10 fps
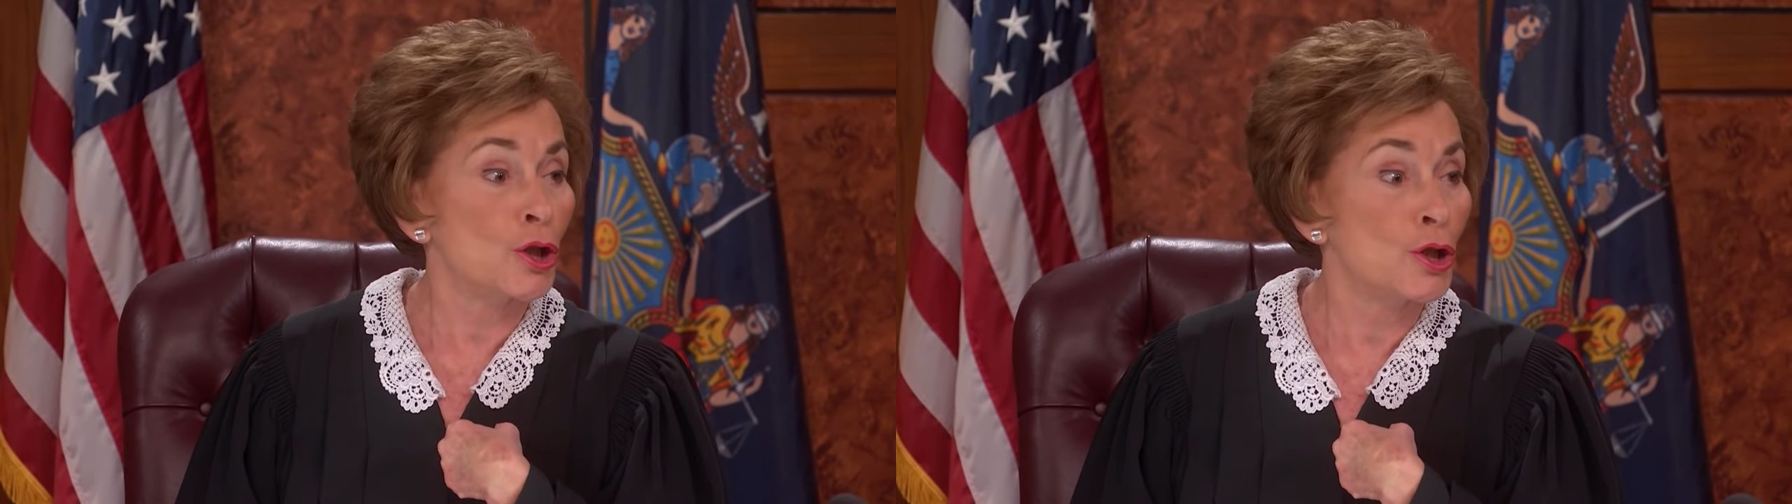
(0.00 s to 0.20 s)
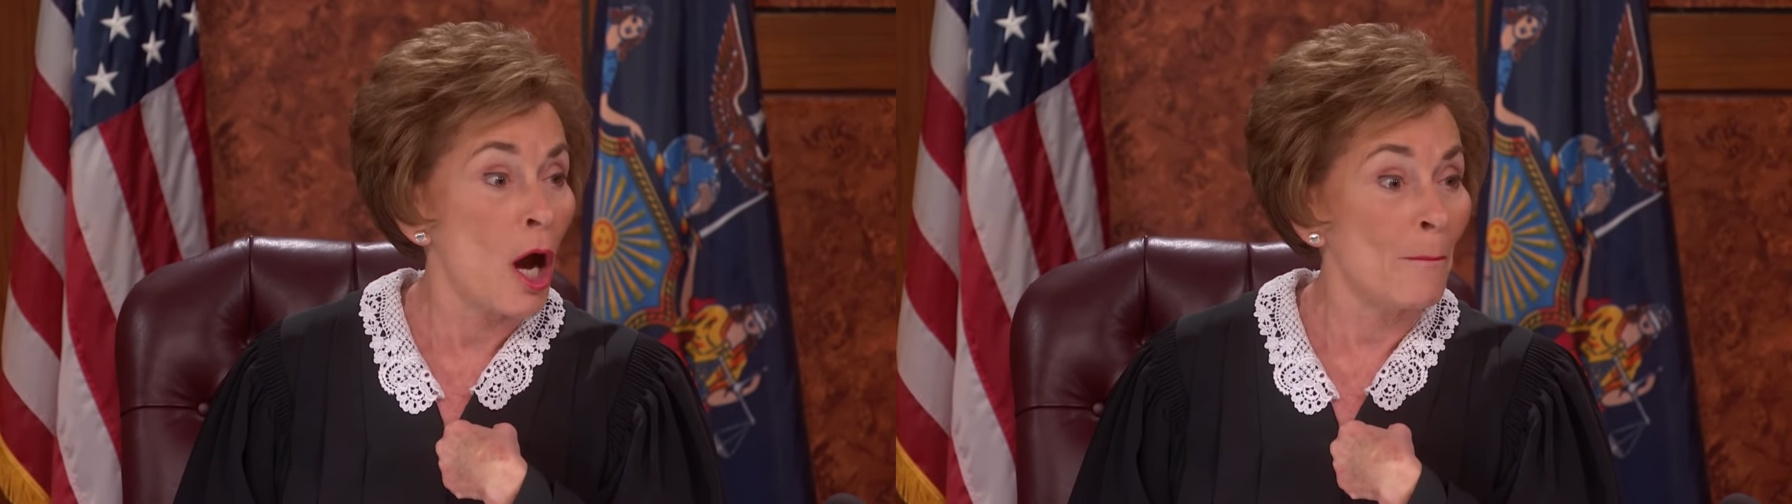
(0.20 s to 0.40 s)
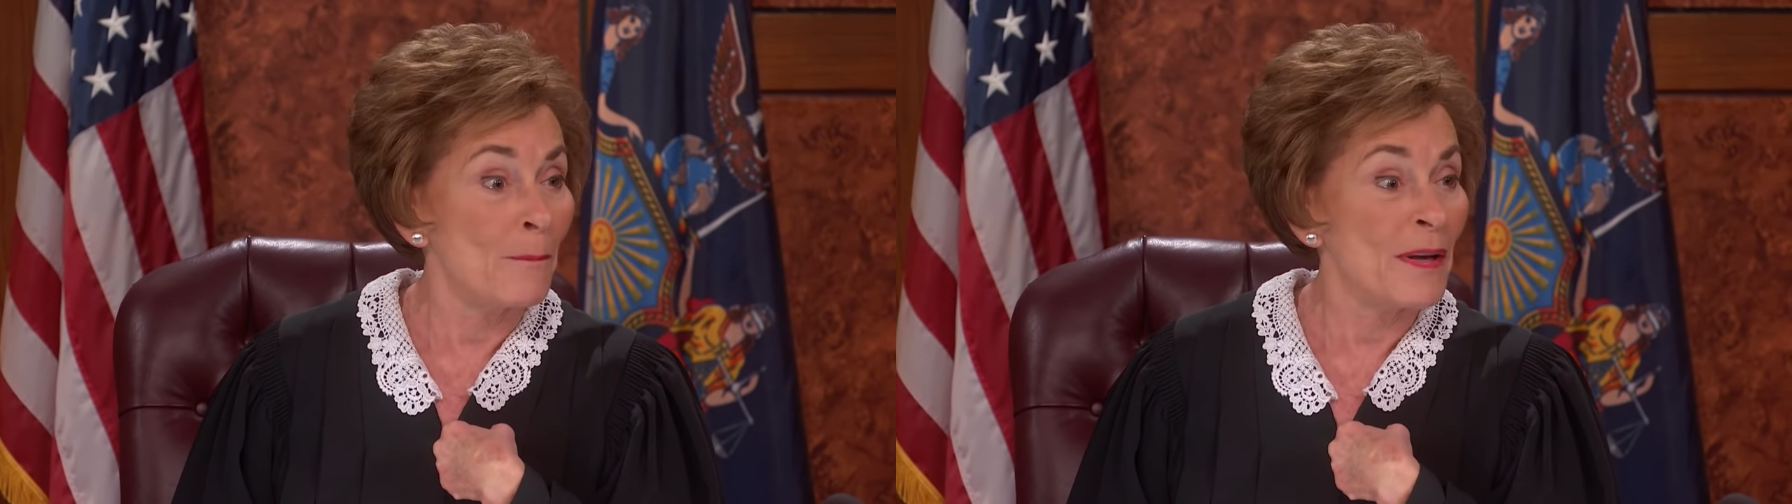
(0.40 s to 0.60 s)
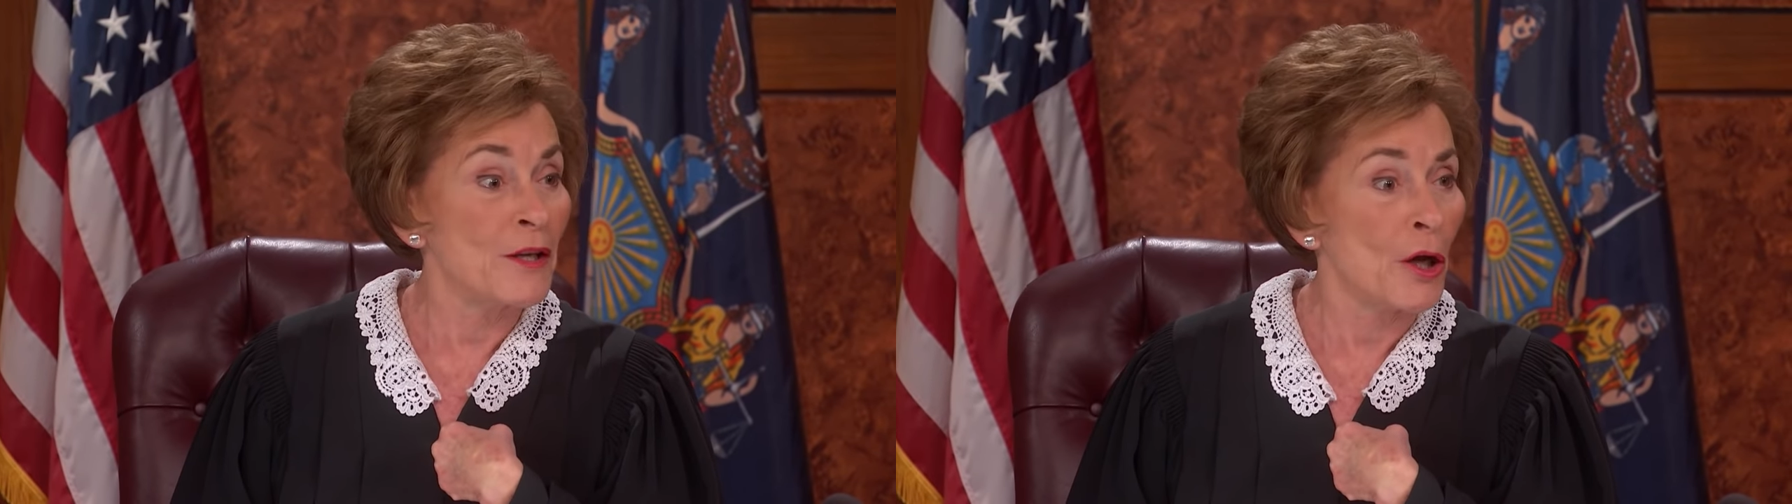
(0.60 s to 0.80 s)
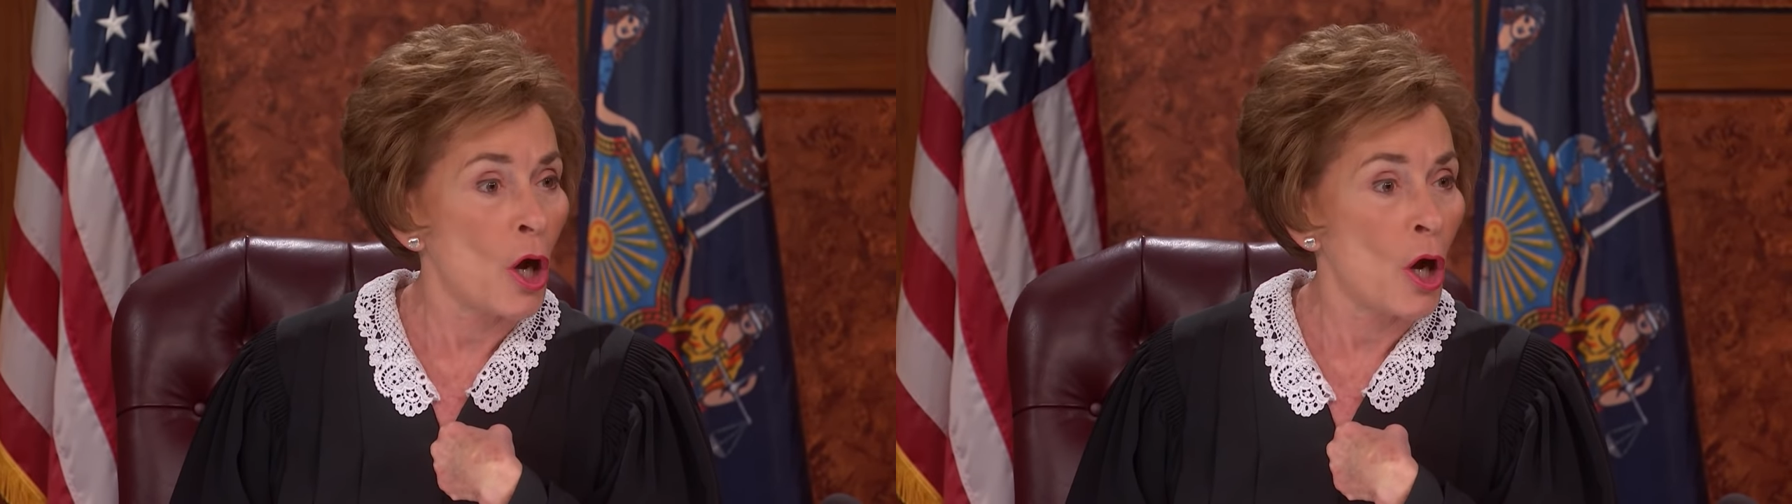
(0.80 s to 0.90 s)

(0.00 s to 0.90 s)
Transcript: Jump in the